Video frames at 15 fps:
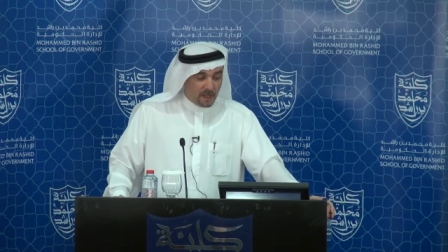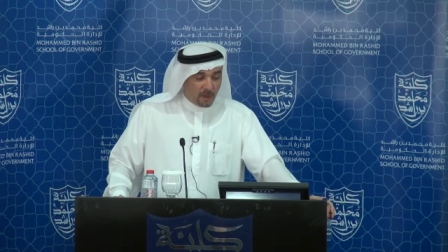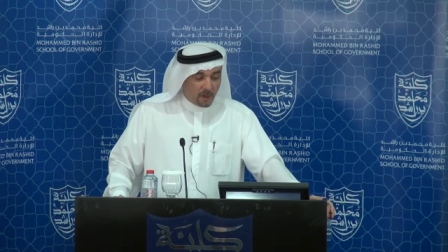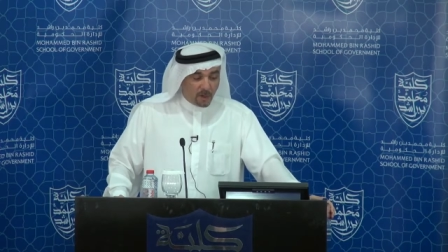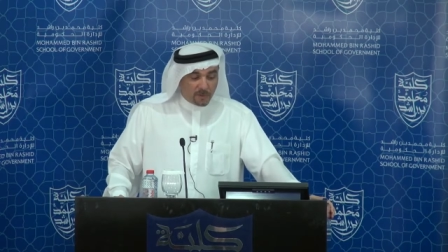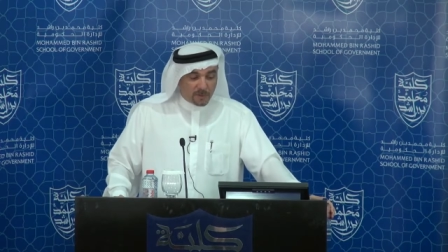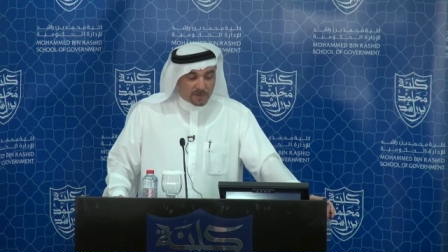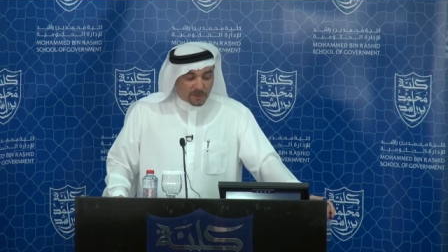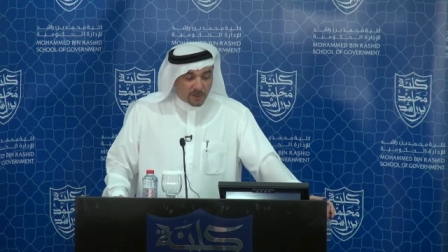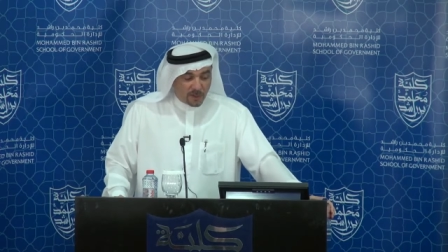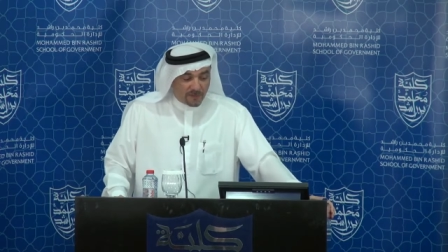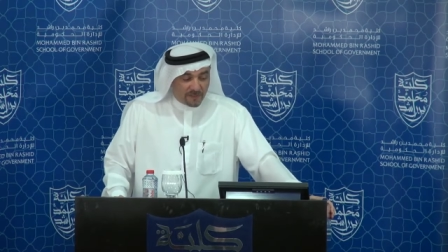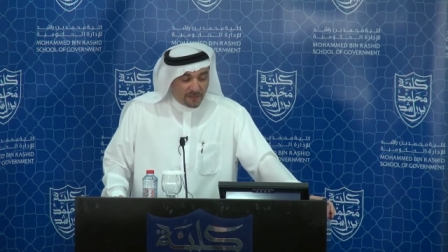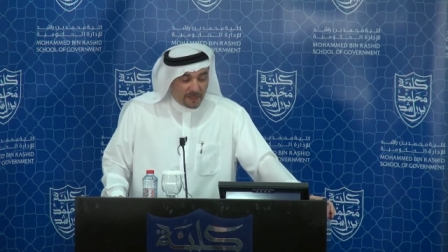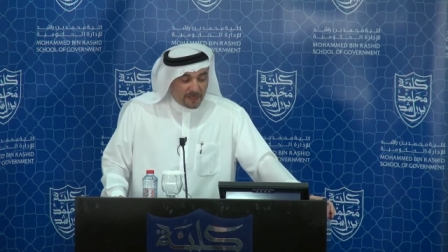Almost all
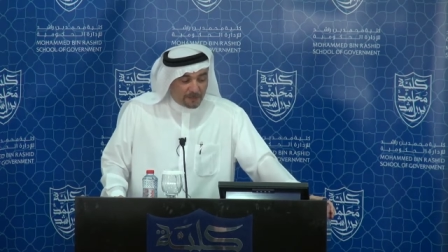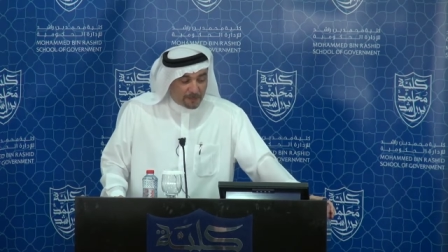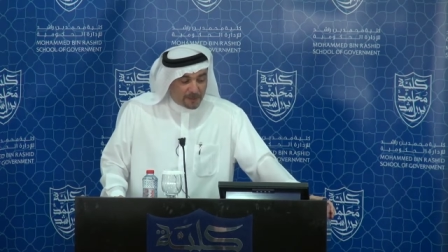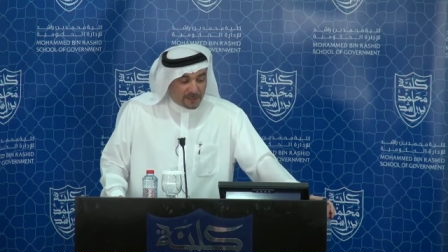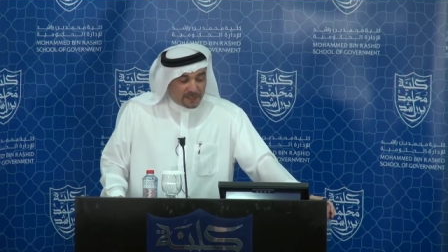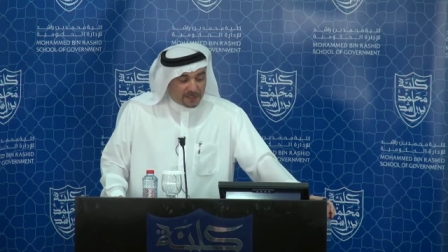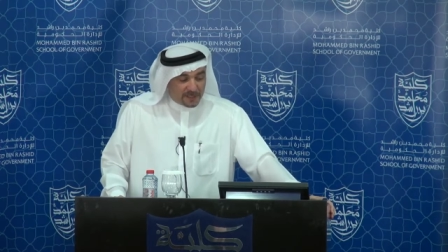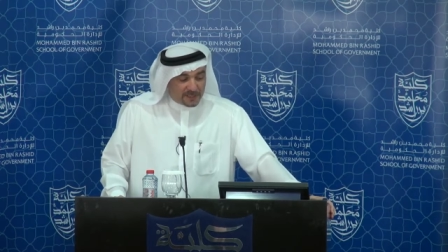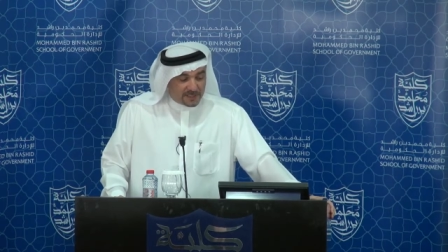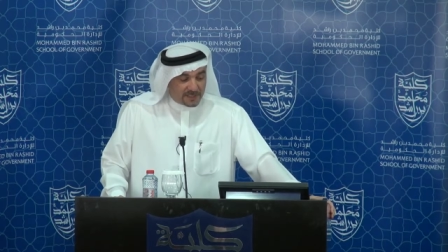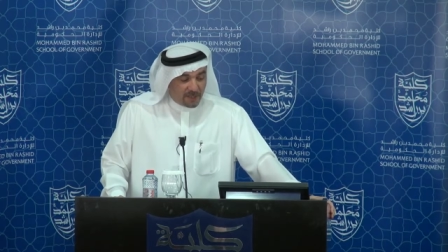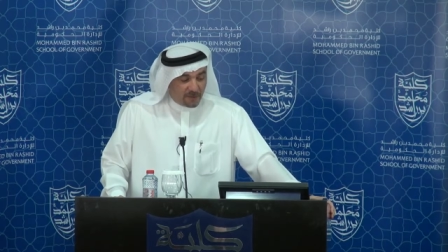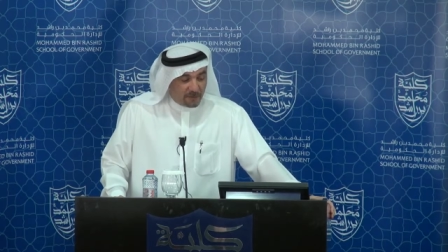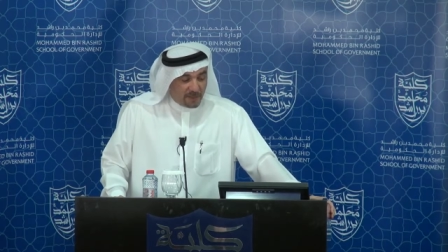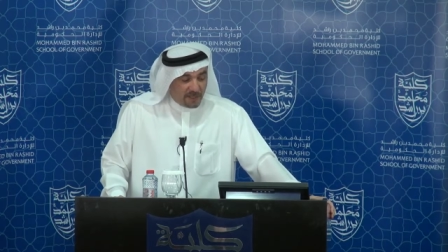of the many predictions
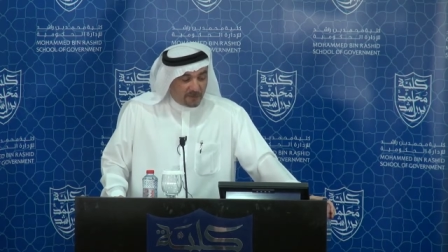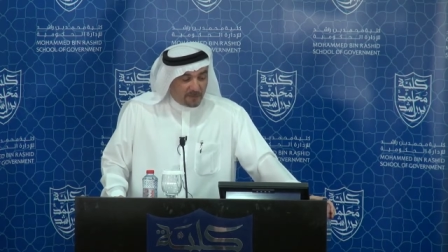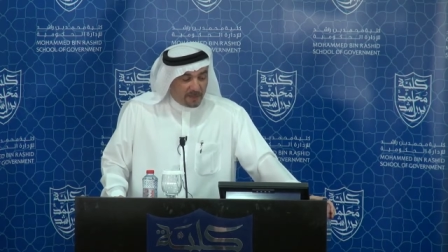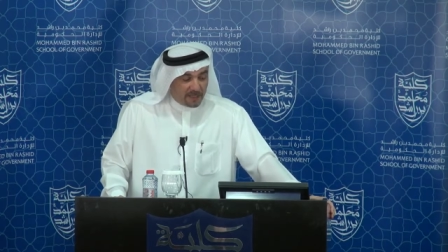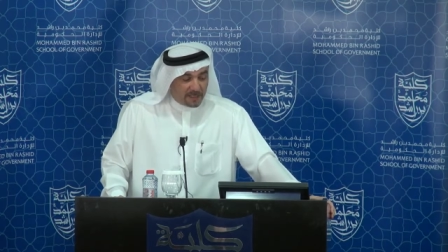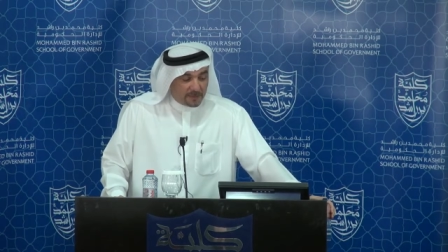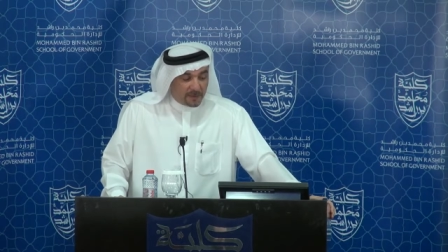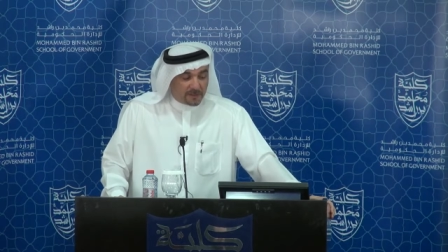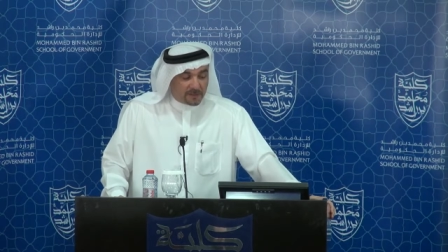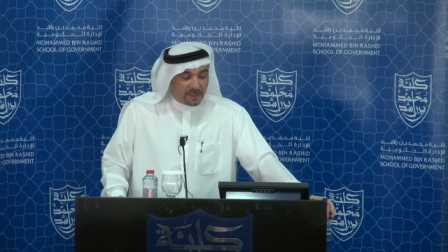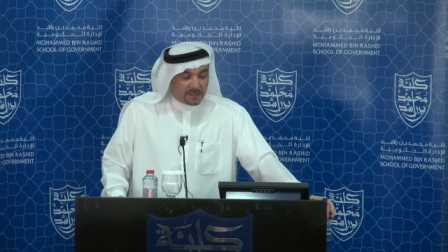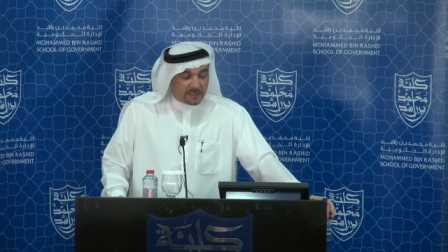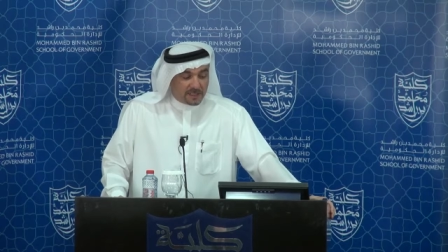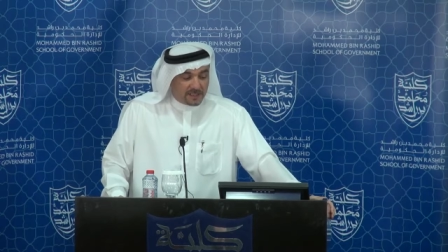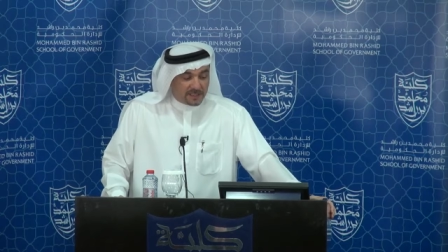now being made about
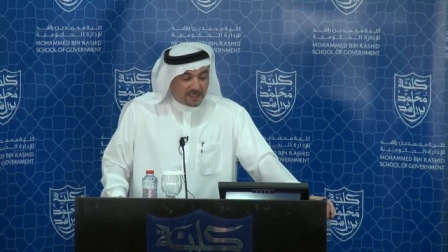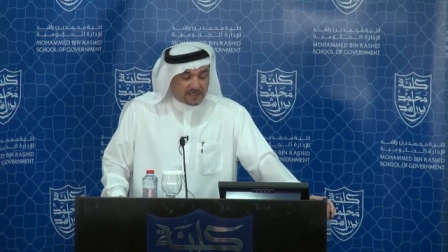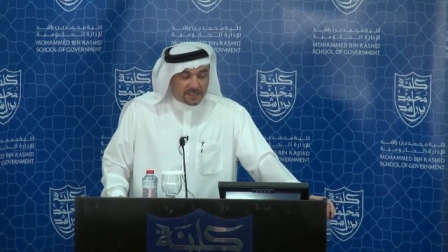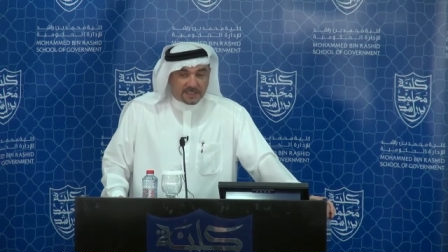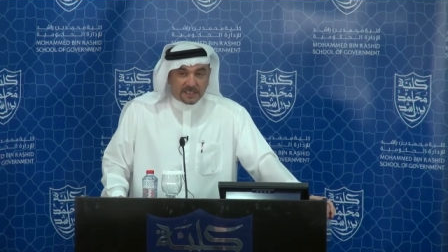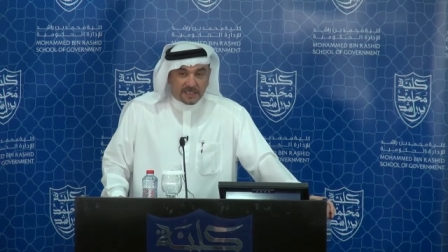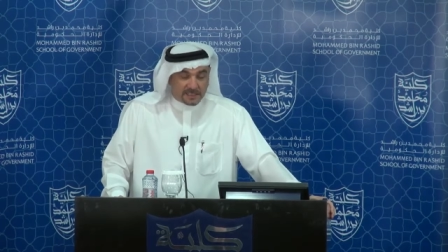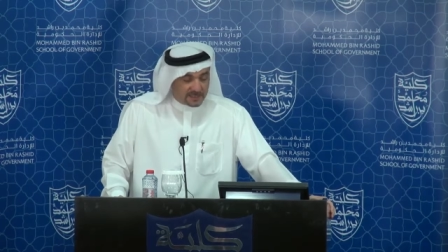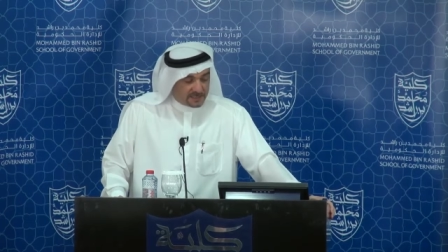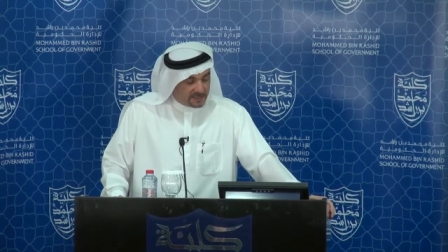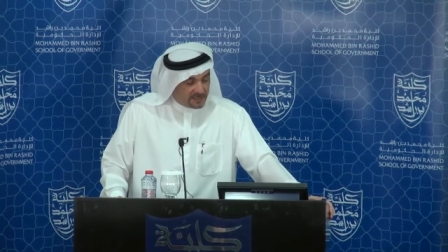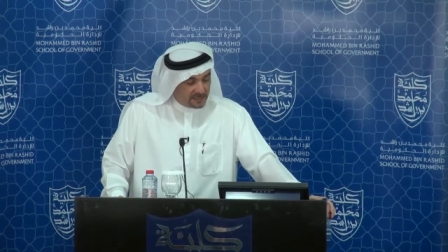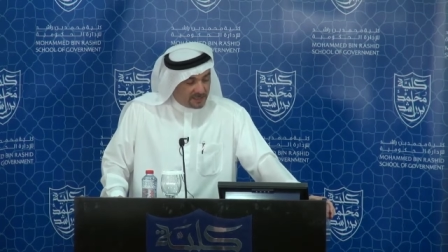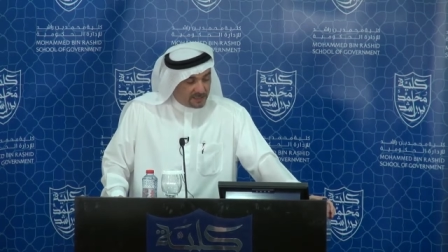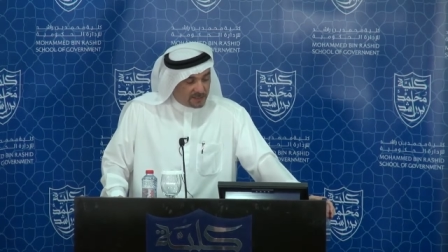nineteen
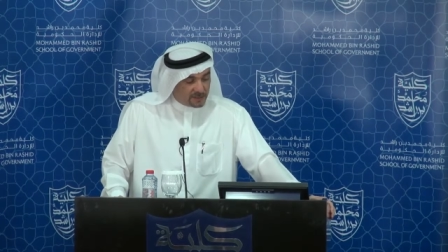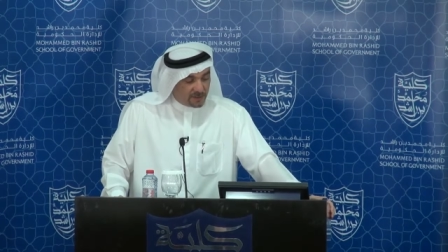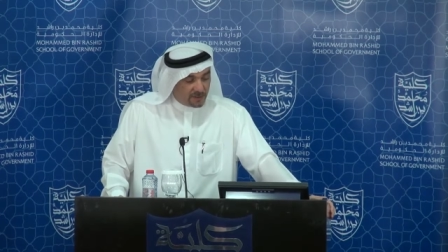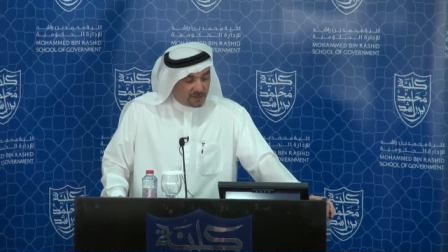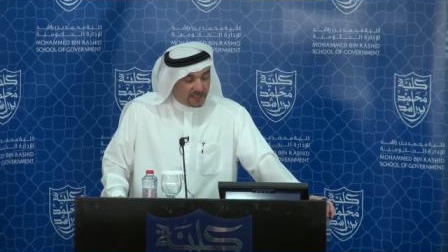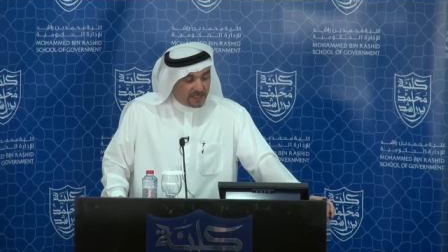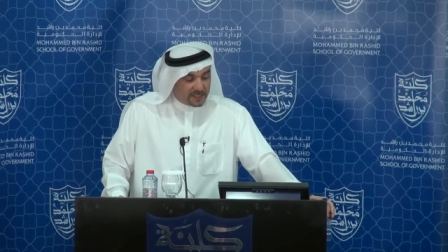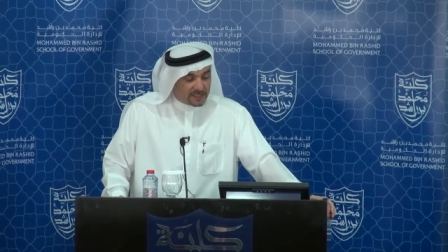ninety-six hinge on the